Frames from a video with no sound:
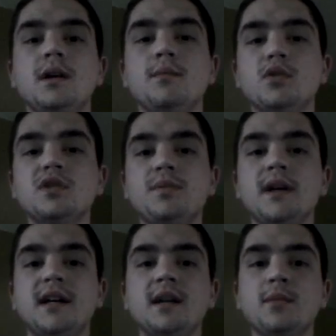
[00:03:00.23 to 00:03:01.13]

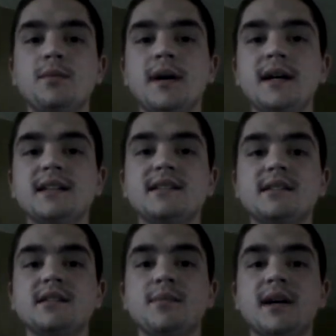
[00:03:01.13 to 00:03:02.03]
multiply a number by
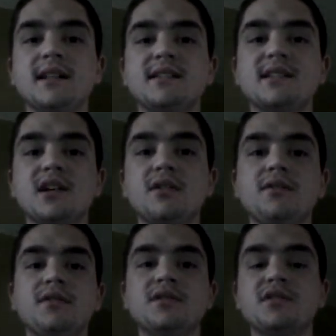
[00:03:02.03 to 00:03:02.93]

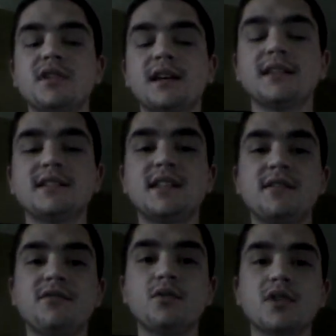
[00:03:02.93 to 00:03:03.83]
itself, so like let's say
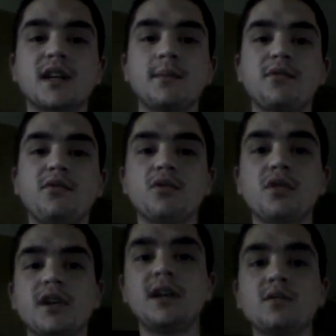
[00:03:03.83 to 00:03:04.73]
4 times
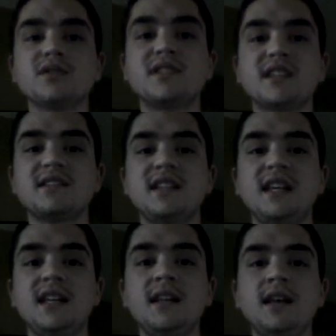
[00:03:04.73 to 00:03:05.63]
4 equals
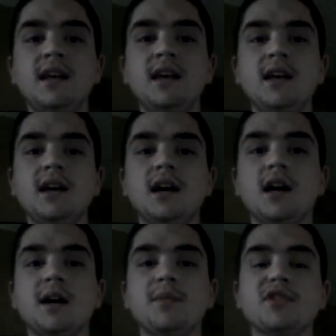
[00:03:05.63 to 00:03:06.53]
16,
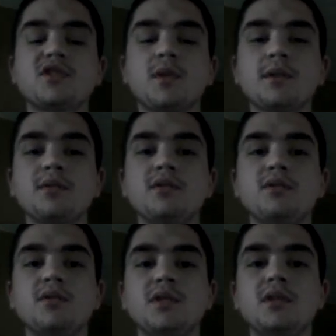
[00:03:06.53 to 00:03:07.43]
the square
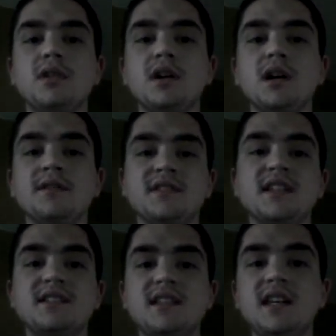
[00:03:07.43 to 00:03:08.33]
root of
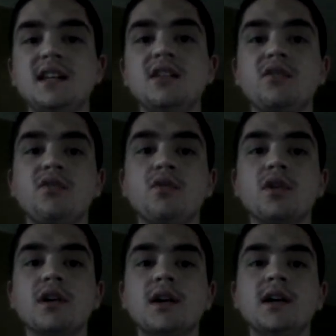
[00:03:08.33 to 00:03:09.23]
16 is
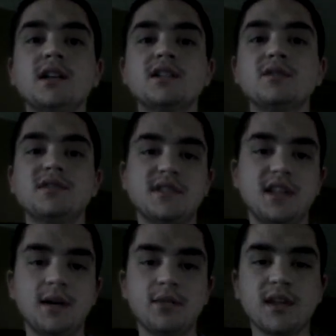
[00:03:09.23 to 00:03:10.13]
4. So it's the
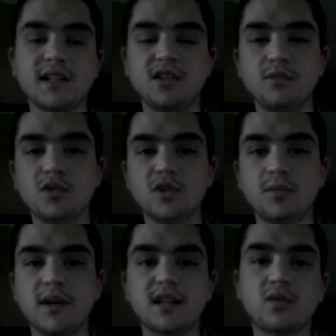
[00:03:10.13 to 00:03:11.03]
number that you
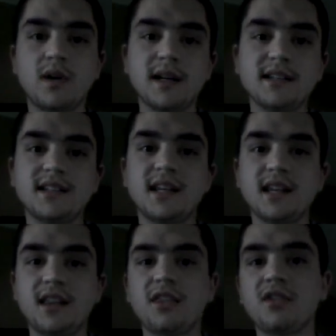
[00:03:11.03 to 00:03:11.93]
multiply twice to
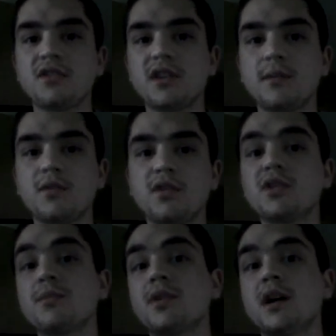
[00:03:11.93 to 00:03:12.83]
get the third number or
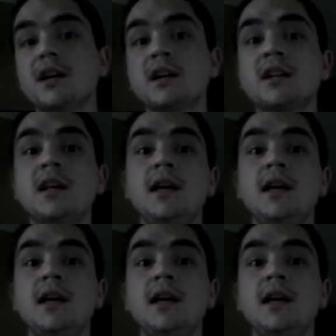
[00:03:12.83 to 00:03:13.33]
your product.